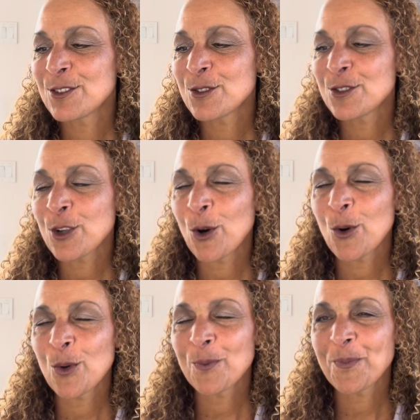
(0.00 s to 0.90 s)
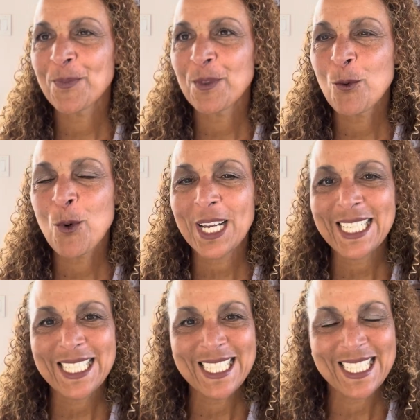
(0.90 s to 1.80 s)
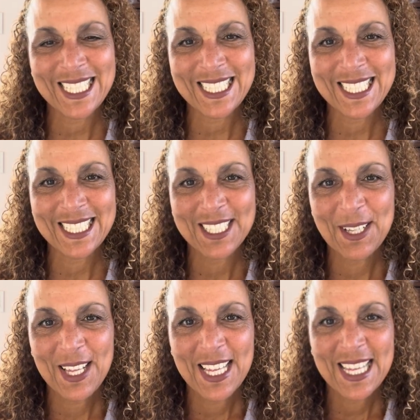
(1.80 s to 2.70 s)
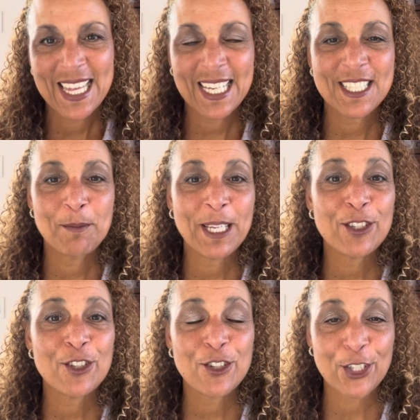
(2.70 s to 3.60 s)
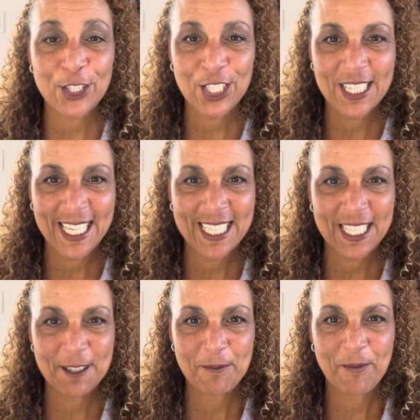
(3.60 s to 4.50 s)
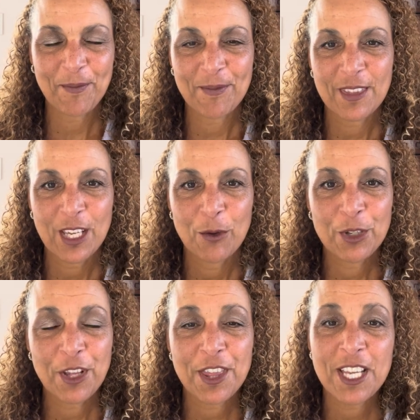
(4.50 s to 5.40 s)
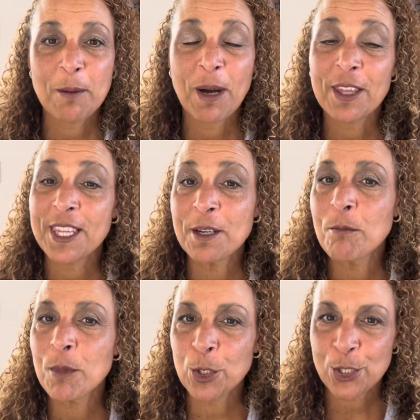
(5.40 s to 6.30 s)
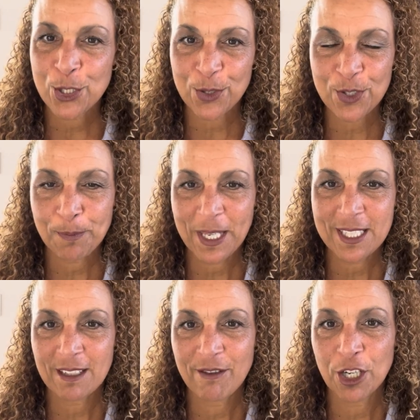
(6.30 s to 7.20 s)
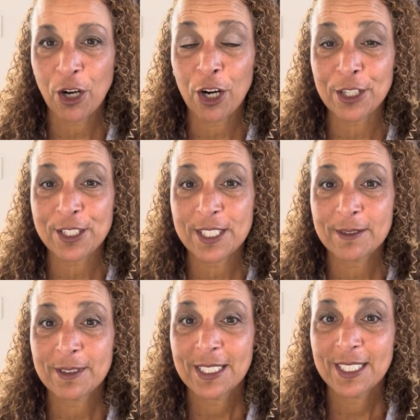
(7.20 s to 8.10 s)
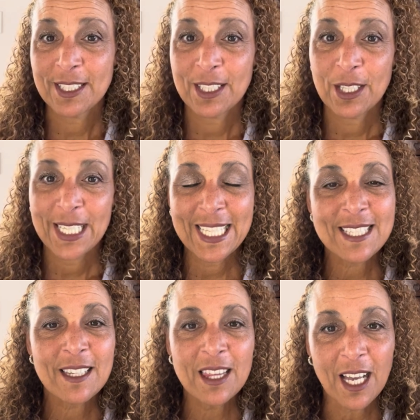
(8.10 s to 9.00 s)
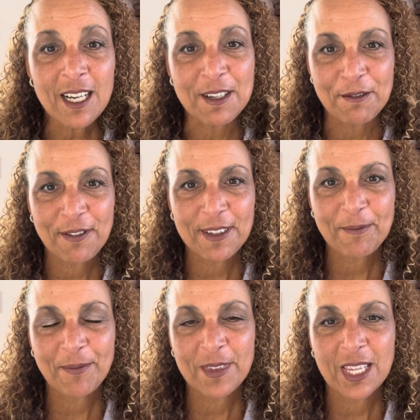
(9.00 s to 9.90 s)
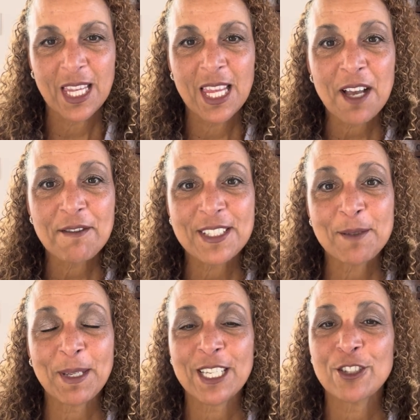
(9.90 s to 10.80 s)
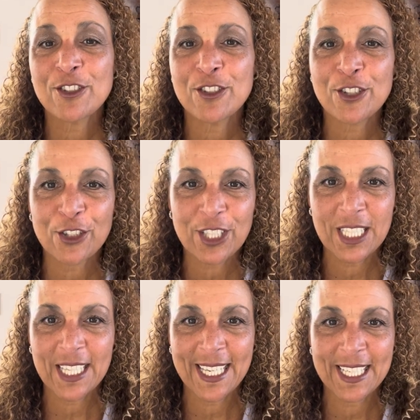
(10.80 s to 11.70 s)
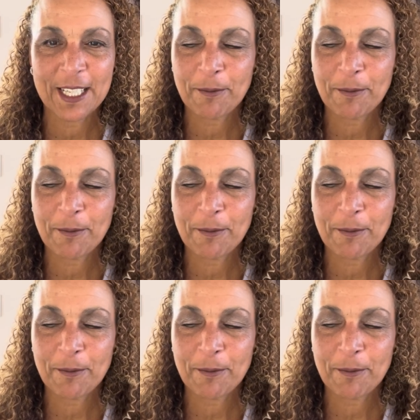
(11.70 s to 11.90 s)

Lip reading: So what is it that is being circulated when you think about the emotional space of the heart? It's love. Love is being circulated.